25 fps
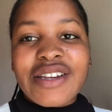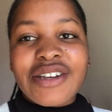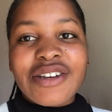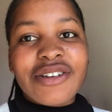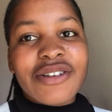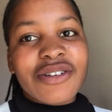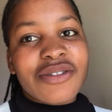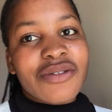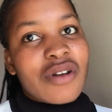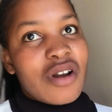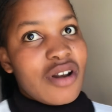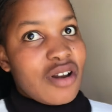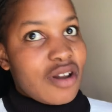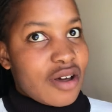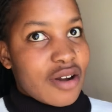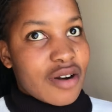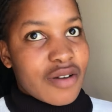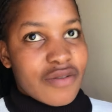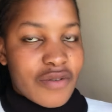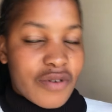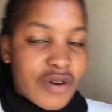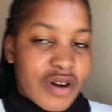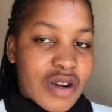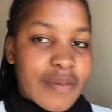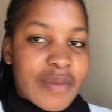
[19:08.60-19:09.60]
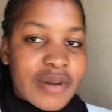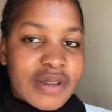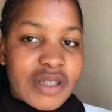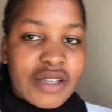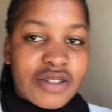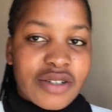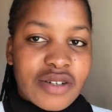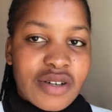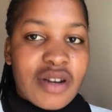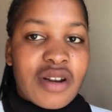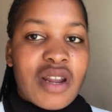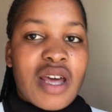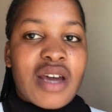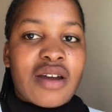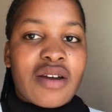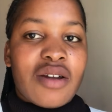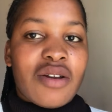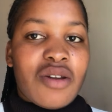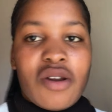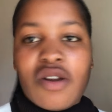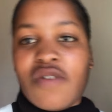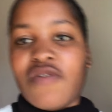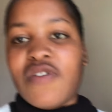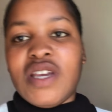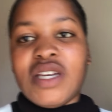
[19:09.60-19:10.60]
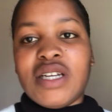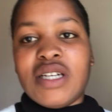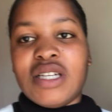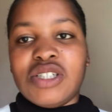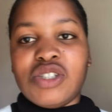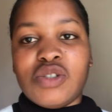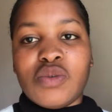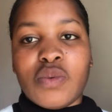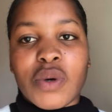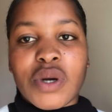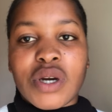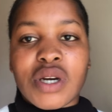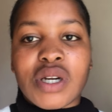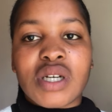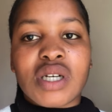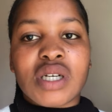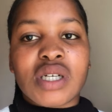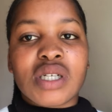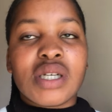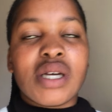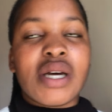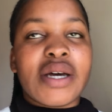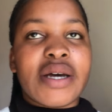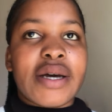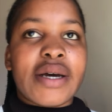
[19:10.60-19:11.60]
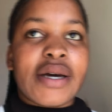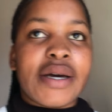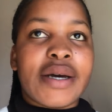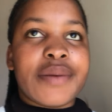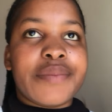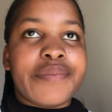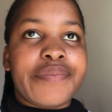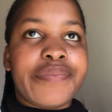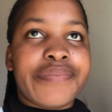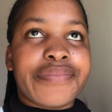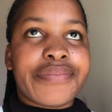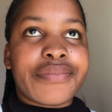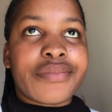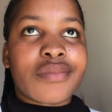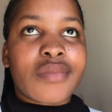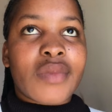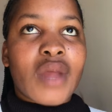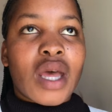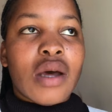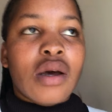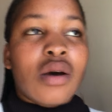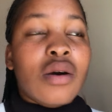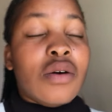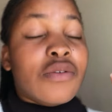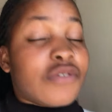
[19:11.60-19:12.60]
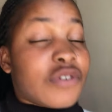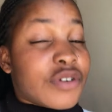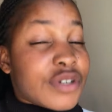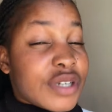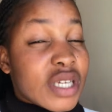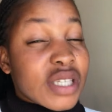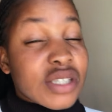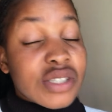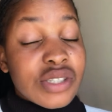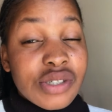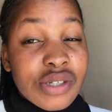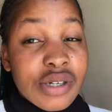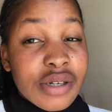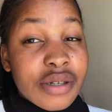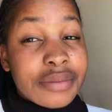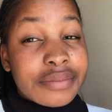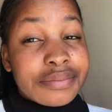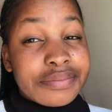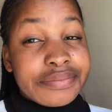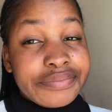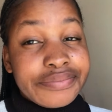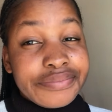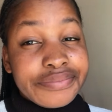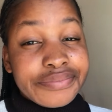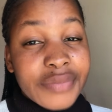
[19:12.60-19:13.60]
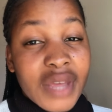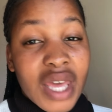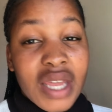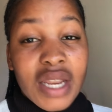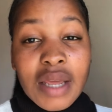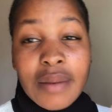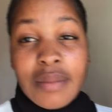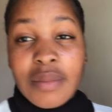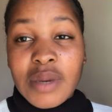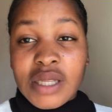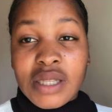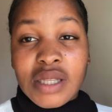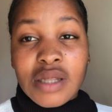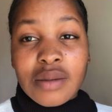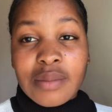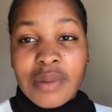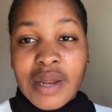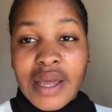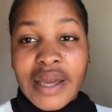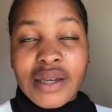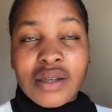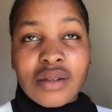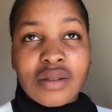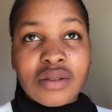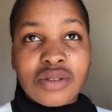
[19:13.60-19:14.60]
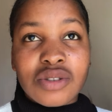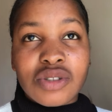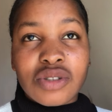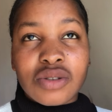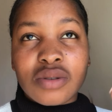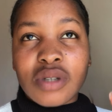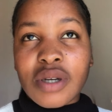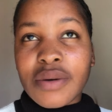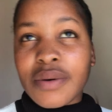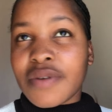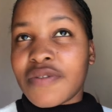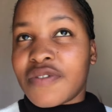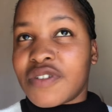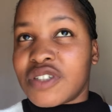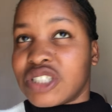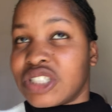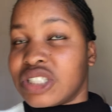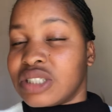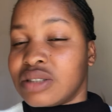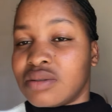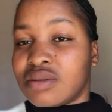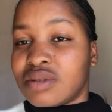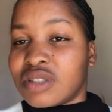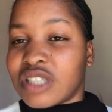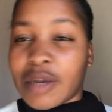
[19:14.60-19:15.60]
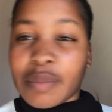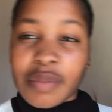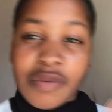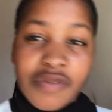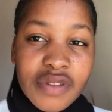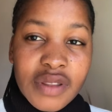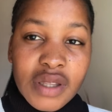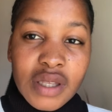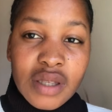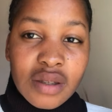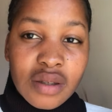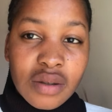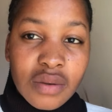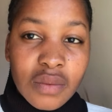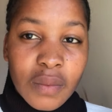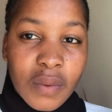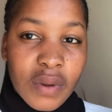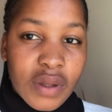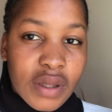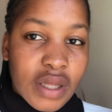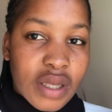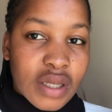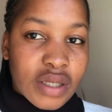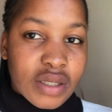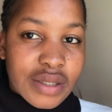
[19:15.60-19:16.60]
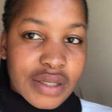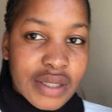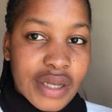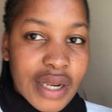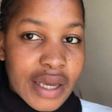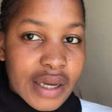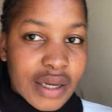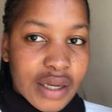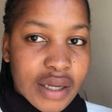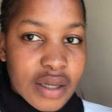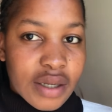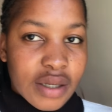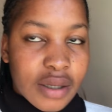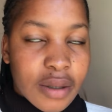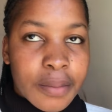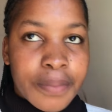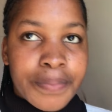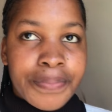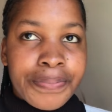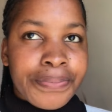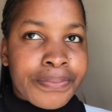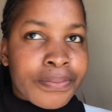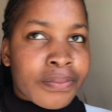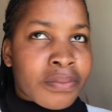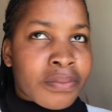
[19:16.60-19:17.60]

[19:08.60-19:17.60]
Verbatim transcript: they didn't do a lot of work but they did like a lot of english work um, for next term and i made them like do a revision type of thing where they did like a um,